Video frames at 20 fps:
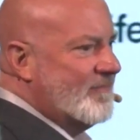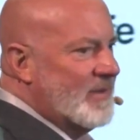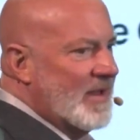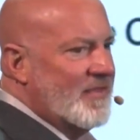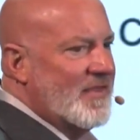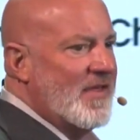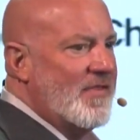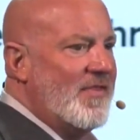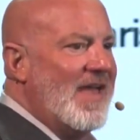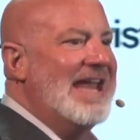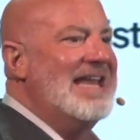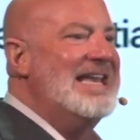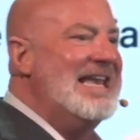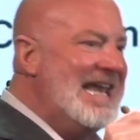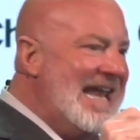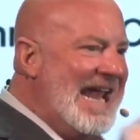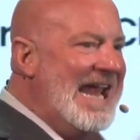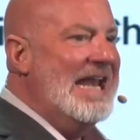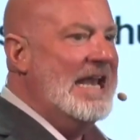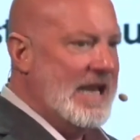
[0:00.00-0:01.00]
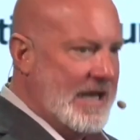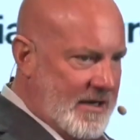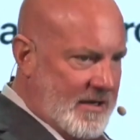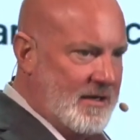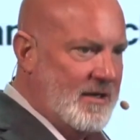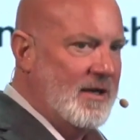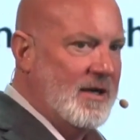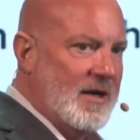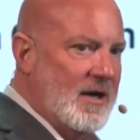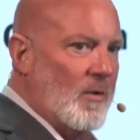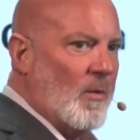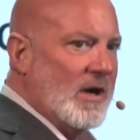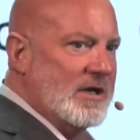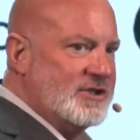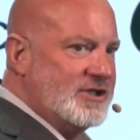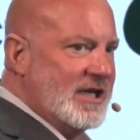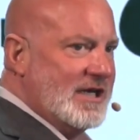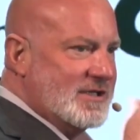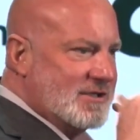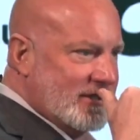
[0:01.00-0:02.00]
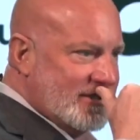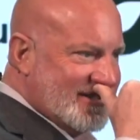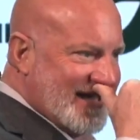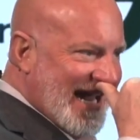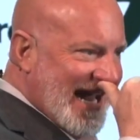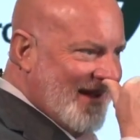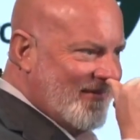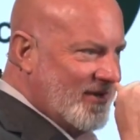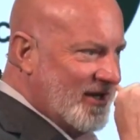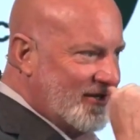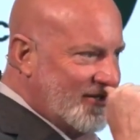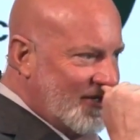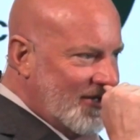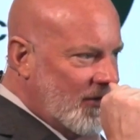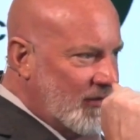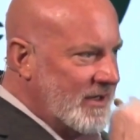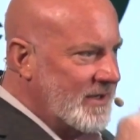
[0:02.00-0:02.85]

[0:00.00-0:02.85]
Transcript: but that they needed what Jesus came to do.